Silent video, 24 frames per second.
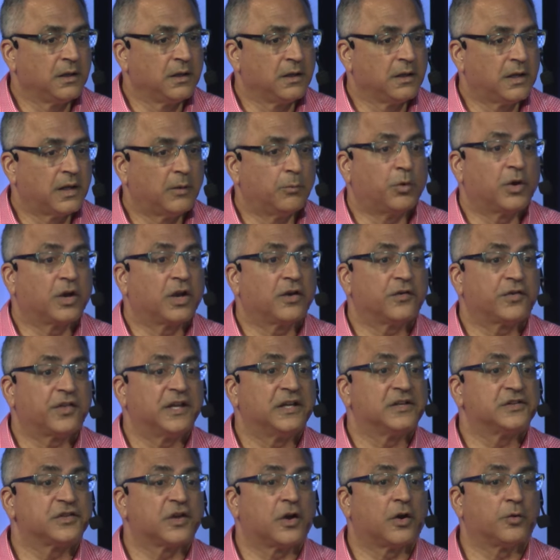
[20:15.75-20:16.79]
And what are
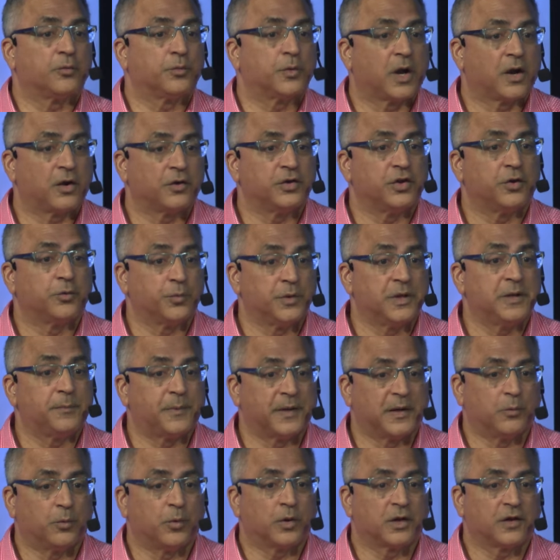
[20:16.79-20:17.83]
things are, are you
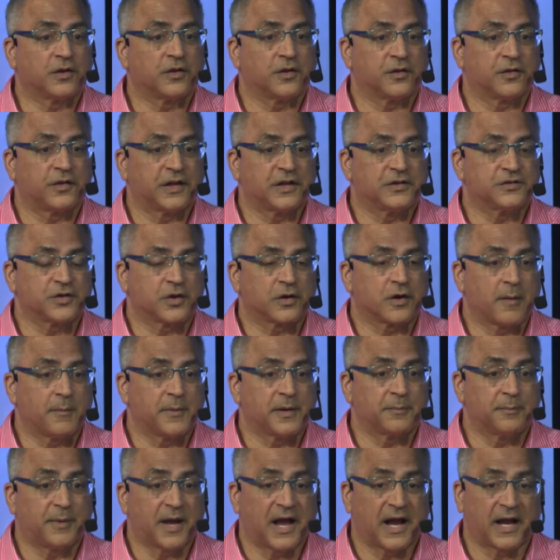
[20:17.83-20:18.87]
reaping? What are the things that are
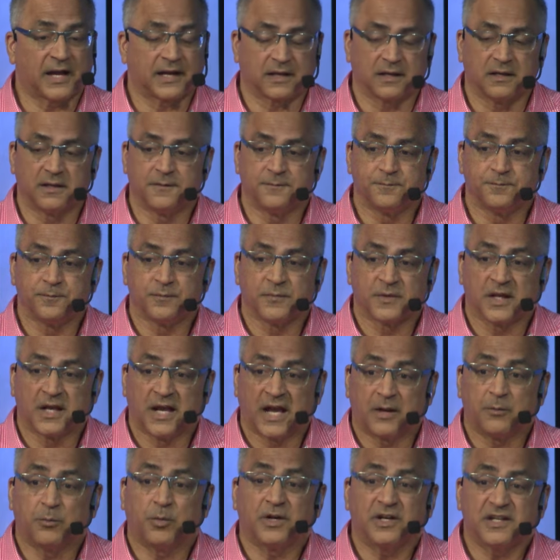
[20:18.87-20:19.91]
coming back?
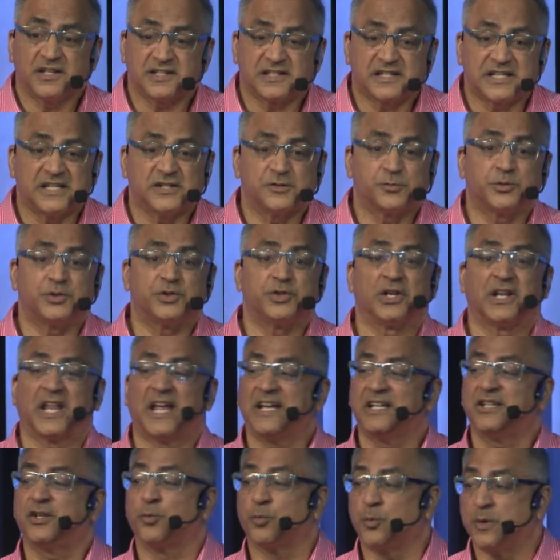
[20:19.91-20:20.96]
And what are the things would you
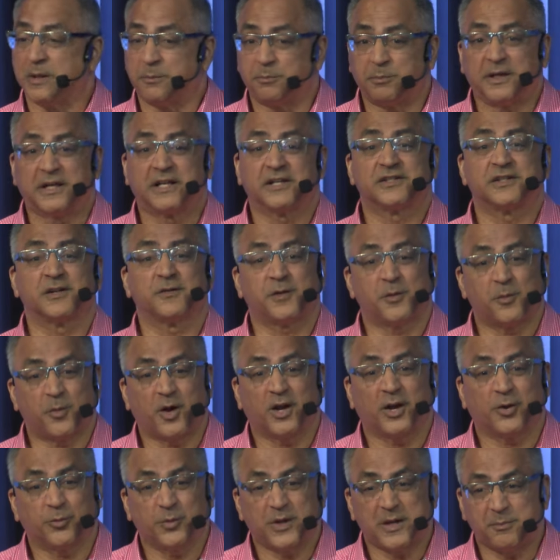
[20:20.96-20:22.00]
like to reap? Because if you want
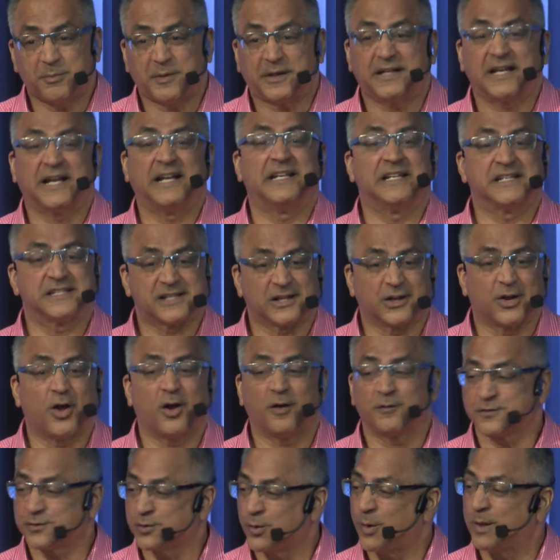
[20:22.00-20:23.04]
to reap it, and it's the law
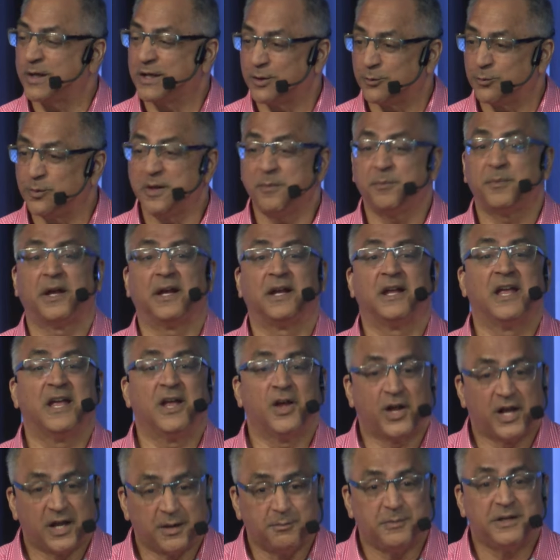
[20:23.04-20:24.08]
of sowing and reaping,
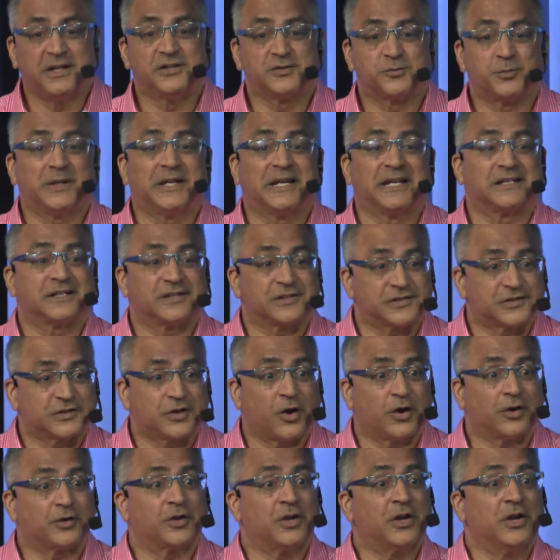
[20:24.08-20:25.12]
it means we get to
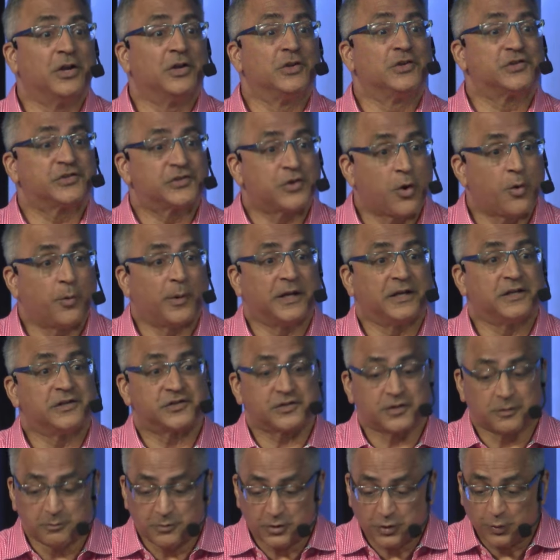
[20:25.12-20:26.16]
start sowing
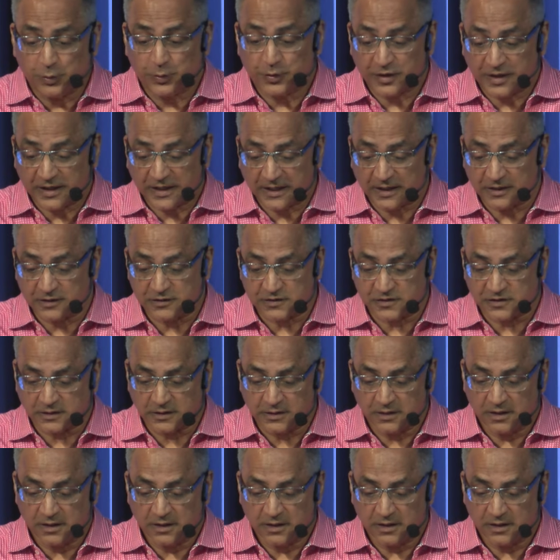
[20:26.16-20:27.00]
some new things.